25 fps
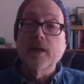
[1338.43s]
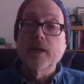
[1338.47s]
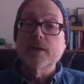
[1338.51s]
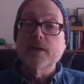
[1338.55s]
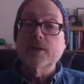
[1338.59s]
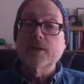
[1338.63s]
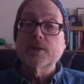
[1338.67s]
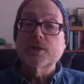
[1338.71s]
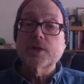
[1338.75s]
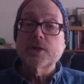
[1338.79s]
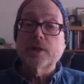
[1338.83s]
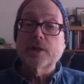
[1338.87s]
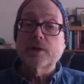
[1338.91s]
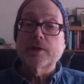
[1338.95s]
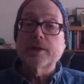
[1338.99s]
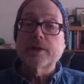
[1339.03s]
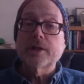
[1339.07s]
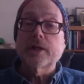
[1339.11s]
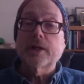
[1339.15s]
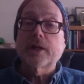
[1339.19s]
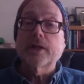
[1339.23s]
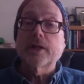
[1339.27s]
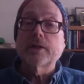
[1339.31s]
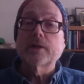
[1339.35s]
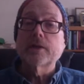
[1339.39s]
Sherry,
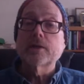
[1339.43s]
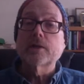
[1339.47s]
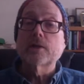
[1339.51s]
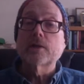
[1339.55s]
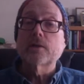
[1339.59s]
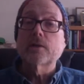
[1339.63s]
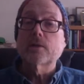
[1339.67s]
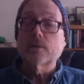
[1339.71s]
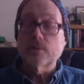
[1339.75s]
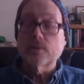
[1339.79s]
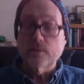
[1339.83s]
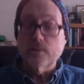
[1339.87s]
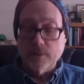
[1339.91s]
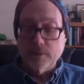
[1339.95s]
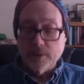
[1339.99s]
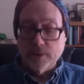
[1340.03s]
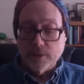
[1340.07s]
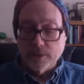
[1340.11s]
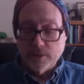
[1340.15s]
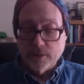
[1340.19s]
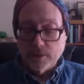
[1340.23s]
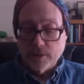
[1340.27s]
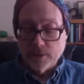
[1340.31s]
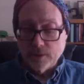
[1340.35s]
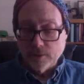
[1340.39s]
I
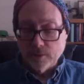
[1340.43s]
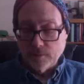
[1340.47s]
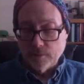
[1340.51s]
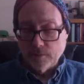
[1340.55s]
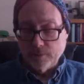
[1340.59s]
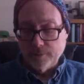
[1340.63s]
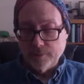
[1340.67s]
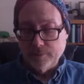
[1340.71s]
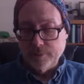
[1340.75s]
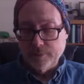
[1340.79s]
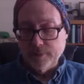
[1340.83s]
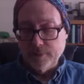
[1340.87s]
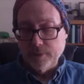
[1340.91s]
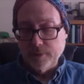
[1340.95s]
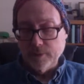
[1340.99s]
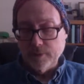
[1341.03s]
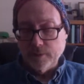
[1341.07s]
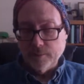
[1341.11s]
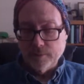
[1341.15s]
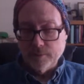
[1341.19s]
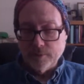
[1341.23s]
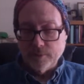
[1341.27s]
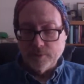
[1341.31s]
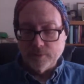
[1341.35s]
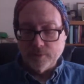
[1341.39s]
agree it would be a
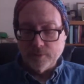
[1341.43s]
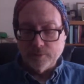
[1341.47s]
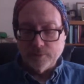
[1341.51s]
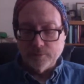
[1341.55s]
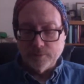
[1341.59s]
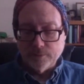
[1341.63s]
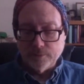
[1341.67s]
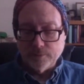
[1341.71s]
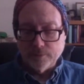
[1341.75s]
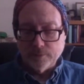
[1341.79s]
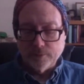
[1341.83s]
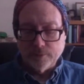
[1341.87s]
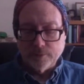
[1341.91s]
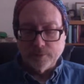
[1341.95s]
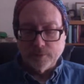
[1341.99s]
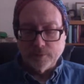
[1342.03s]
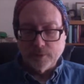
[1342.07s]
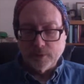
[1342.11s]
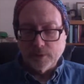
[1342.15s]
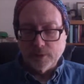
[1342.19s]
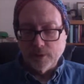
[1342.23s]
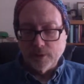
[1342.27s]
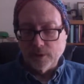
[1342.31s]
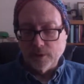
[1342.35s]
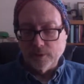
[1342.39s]
beautiful
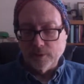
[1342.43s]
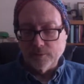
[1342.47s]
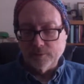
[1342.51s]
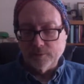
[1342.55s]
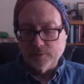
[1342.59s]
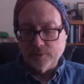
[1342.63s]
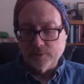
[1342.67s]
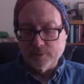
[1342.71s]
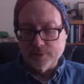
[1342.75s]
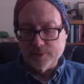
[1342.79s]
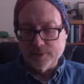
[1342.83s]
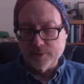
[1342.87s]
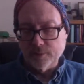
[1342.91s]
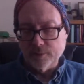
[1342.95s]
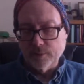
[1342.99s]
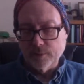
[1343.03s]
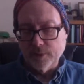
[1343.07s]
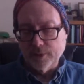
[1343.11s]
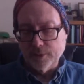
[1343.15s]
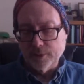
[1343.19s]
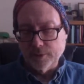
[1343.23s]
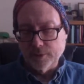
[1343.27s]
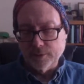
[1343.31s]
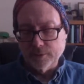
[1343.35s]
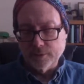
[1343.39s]
color for a
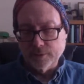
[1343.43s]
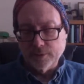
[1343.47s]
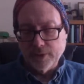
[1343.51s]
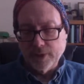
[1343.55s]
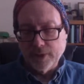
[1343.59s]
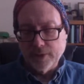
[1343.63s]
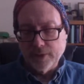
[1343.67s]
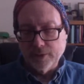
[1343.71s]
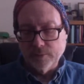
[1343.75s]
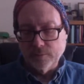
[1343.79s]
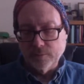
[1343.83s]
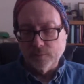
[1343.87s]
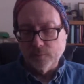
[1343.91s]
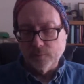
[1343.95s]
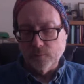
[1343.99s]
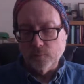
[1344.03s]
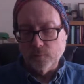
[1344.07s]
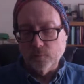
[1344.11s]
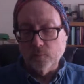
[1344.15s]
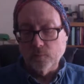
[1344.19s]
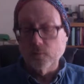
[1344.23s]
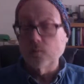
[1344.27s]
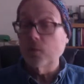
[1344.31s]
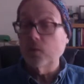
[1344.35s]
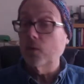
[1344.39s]
sweater, and
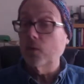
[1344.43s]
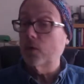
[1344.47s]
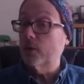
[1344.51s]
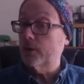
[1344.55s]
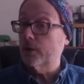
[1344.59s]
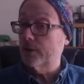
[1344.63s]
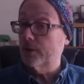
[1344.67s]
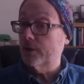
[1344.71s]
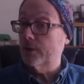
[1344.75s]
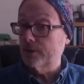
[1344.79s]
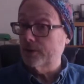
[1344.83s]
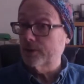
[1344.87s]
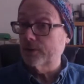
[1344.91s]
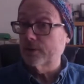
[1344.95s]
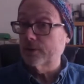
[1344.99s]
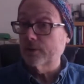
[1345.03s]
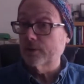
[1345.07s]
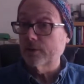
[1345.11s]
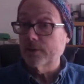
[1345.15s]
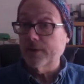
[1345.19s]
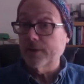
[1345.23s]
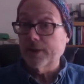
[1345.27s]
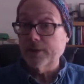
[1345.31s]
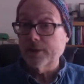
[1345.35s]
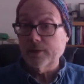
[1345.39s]

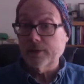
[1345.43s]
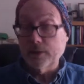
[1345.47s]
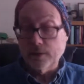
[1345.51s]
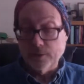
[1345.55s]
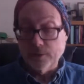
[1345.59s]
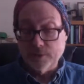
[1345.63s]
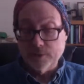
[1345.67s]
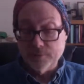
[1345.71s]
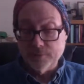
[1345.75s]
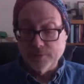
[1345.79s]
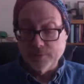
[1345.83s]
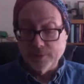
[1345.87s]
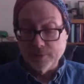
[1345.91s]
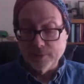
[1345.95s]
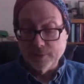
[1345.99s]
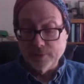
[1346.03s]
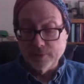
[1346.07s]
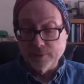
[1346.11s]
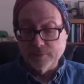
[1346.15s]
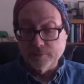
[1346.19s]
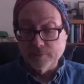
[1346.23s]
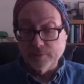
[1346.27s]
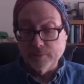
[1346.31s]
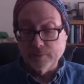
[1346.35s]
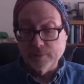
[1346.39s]
that color is very good
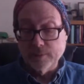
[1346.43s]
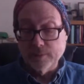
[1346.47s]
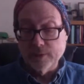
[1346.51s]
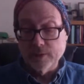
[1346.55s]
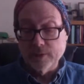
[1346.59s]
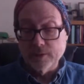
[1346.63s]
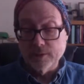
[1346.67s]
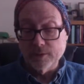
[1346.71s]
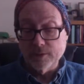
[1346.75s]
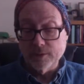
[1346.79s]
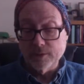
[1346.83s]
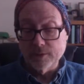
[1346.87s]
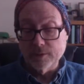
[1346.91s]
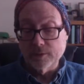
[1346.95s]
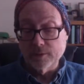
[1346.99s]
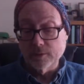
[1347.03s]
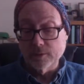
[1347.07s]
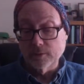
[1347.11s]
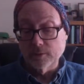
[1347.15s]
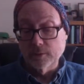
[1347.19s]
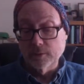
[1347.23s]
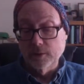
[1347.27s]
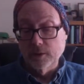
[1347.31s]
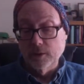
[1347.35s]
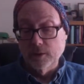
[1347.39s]
for me too,
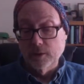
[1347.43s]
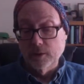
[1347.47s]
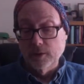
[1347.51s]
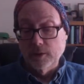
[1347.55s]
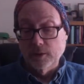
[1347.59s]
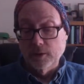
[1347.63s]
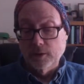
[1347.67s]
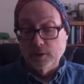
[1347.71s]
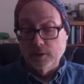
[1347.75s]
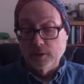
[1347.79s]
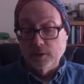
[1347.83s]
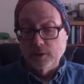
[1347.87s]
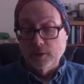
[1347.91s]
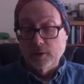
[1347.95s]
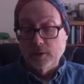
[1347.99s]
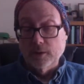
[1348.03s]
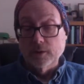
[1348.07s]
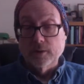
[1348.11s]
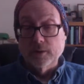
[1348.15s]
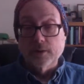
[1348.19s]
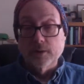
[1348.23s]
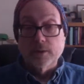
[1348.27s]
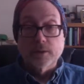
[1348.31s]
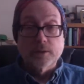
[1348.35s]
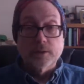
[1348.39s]

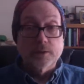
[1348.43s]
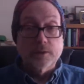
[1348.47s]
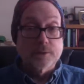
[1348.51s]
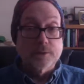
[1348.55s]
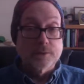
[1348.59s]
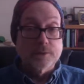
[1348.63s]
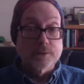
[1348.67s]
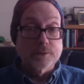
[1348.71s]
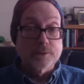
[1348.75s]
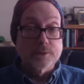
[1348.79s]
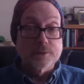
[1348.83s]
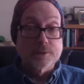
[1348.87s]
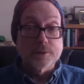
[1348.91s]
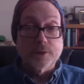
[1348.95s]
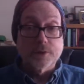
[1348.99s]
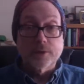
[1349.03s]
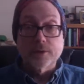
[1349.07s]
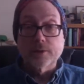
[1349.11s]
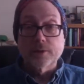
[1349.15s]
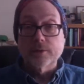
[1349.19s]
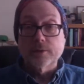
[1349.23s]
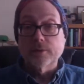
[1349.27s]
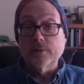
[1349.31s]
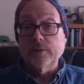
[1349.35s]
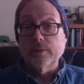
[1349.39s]
because
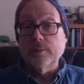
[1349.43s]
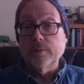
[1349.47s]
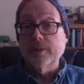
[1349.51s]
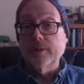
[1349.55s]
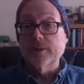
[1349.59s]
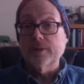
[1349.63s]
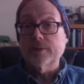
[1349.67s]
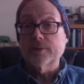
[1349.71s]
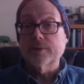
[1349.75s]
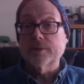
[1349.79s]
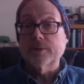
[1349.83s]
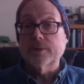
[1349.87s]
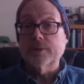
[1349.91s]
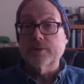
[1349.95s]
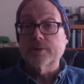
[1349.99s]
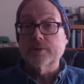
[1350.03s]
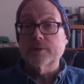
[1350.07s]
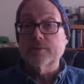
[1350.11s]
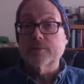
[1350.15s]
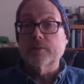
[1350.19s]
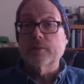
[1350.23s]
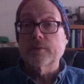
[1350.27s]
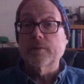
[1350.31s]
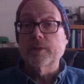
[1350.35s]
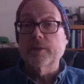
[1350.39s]
I only make sweaters
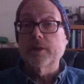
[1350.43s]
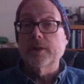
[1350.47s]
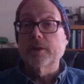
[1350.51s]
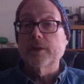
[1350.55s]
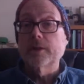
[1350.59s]
for me.